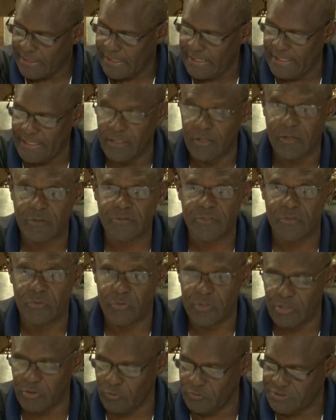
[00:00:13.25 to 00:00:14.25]
and also
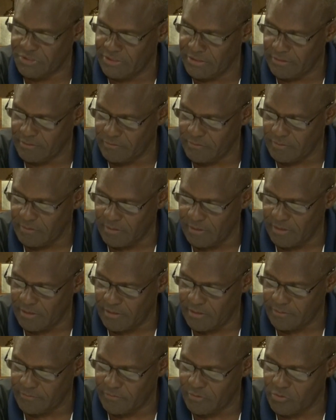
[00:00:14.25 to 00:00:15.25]
coaching
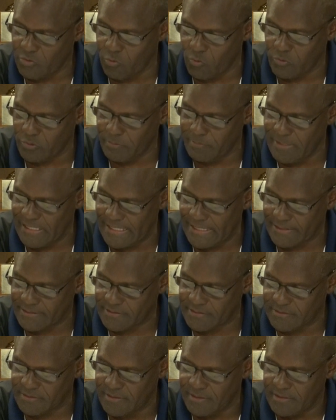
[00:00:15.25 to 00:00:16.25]
the
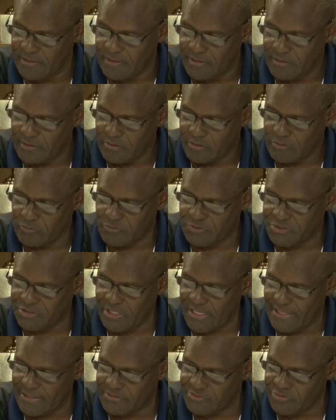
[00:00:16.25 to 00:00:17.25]
quarterbacks. Coach
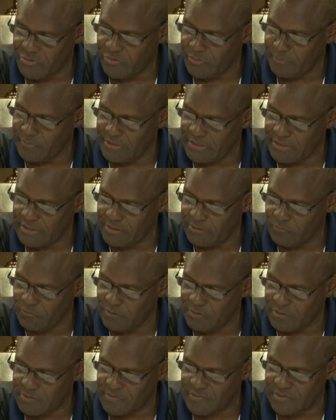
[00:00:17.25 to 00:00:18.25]
Chad Germany
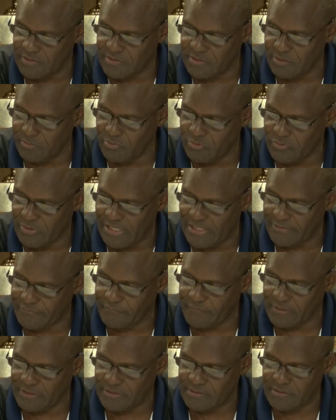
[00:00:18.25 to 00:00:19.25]
will assist him on
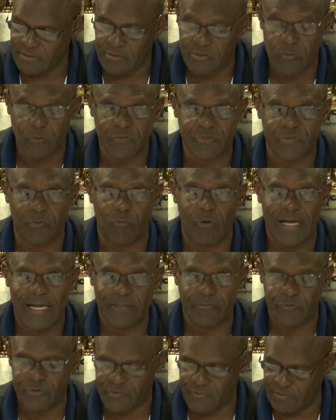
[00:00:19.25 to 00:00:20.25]
offense and coach the
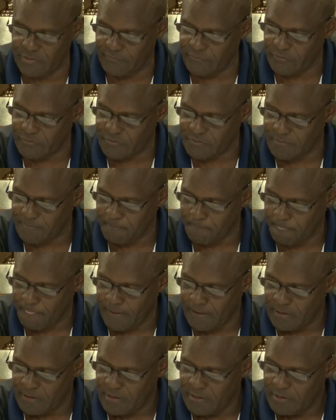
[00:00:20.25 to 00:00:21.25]
wide receivers.
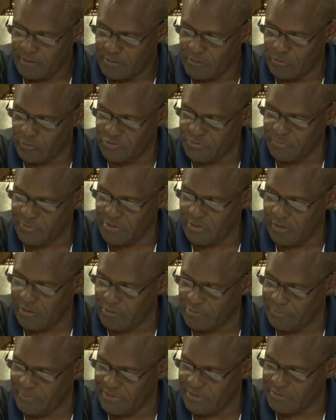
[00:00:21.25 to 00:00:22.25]
Coach
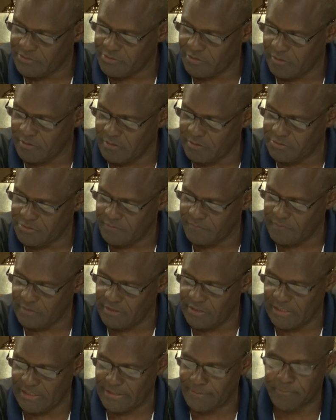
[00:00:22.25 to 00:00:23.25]
McCall will be in charge of the
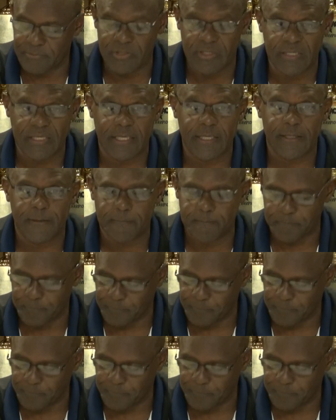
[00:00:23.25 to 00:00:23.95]
game plan,